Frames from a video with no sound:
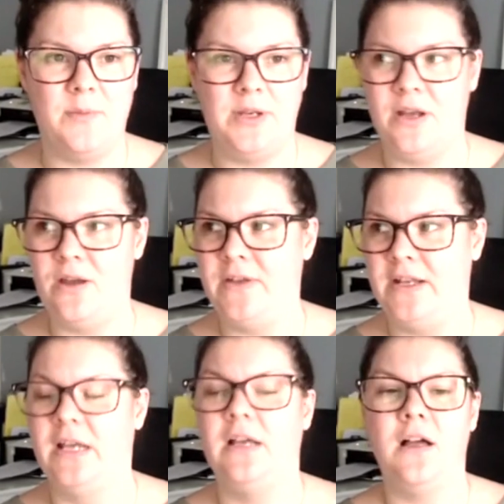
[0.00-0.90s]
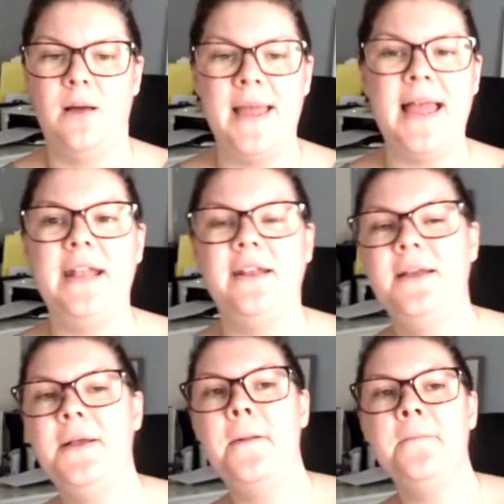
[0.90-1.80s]
You know, they're like, oh man,
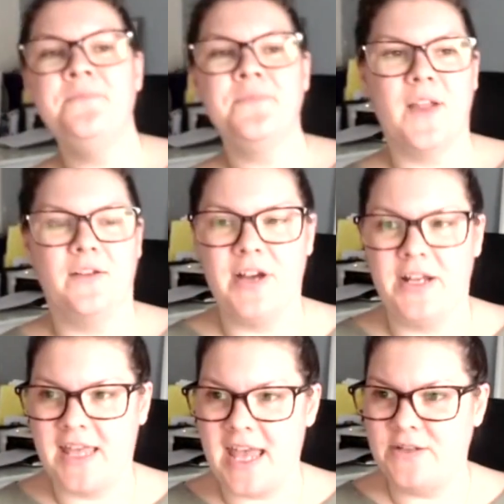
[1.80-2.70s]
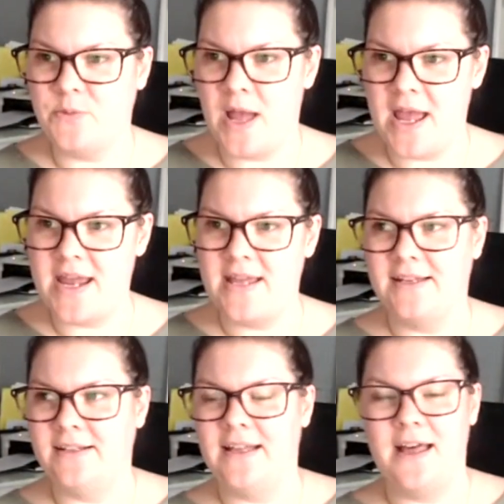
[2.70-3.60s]
I've kind of gained weight
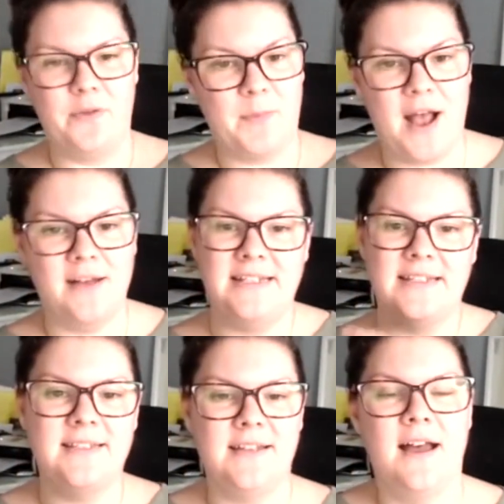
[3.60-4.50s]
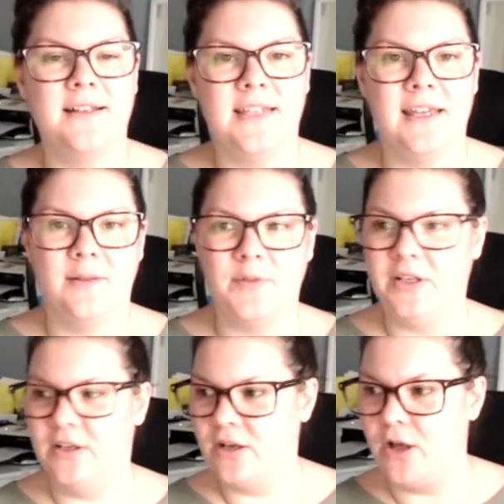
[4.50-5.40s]
and now the parties are starting and I'm going to
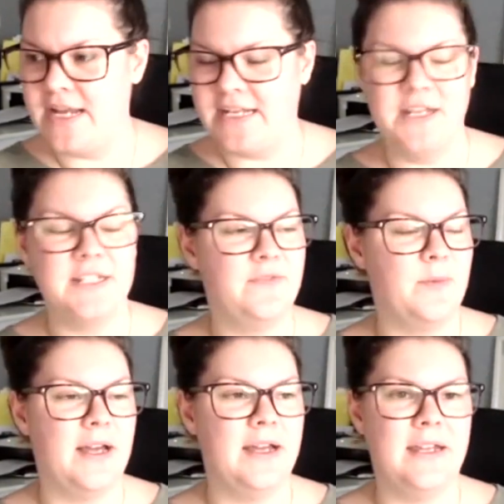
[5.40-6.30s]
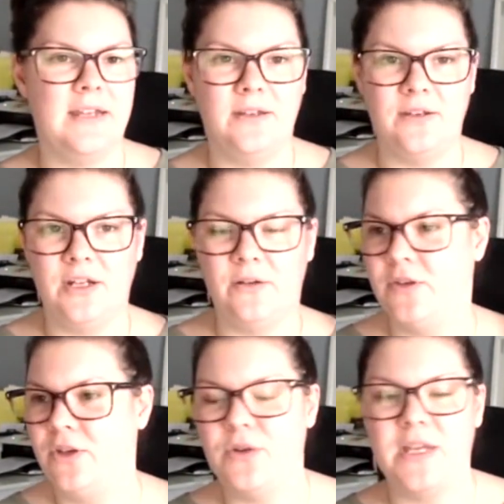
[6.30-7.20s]
look hideous for my, you know, the
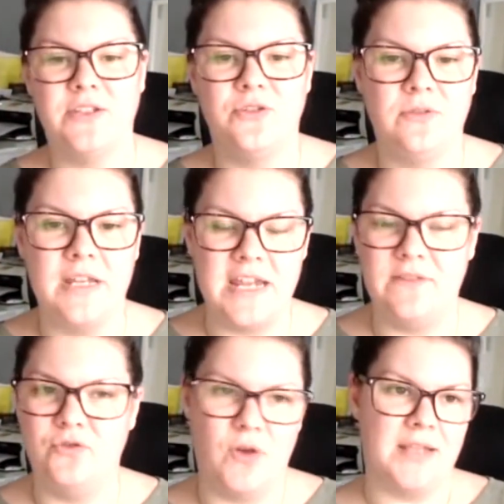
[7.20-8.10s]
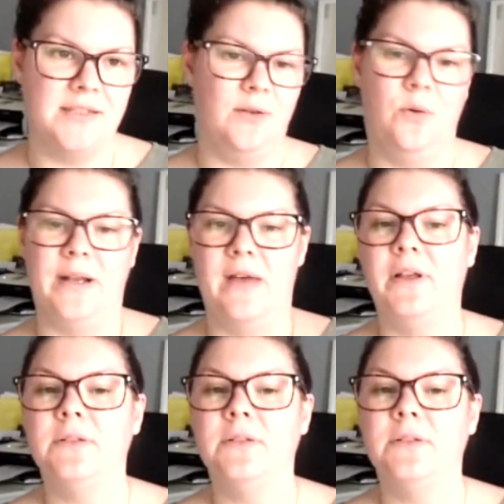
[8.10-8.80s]
New Year's Eve dress or whatever.